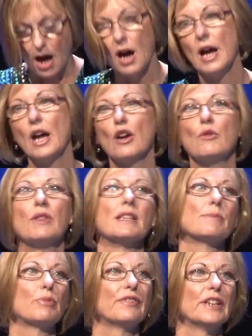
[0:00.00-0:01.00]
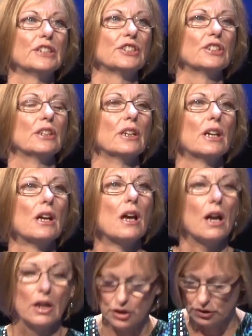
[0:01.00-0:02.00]
I owe this profession
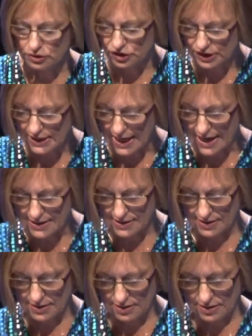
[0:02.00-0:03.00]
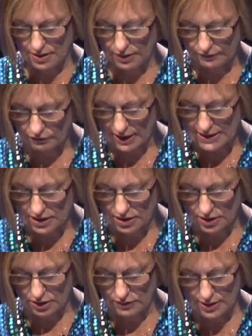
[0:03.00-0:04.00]
a huge debt of
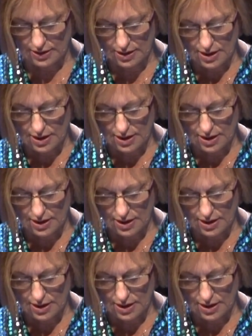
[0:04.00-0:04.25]
gratitude,